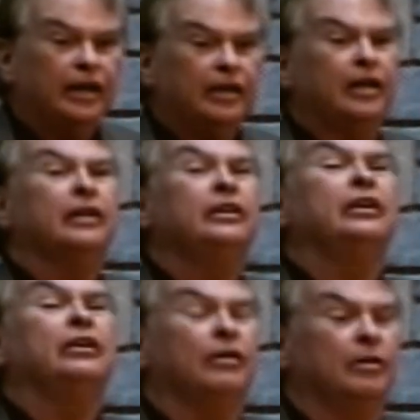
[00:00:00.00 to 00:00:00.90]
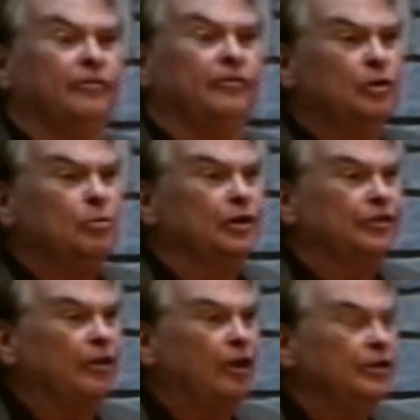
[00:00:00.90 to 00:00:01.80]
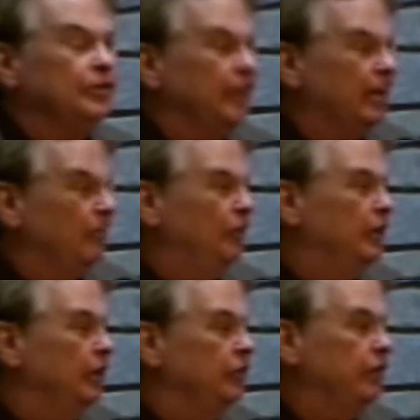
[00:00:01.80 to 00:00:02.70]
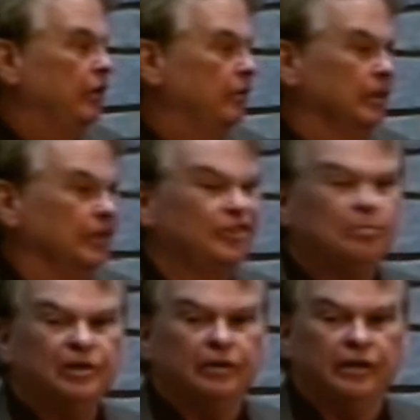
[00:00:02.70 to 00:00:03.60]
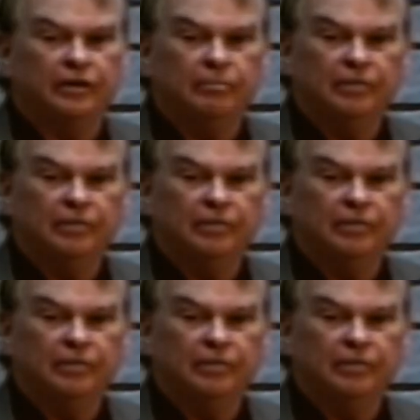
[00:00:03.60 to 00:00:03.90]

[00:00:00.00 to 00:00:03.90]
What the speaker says: And Fillmore's also had a very generous spirit,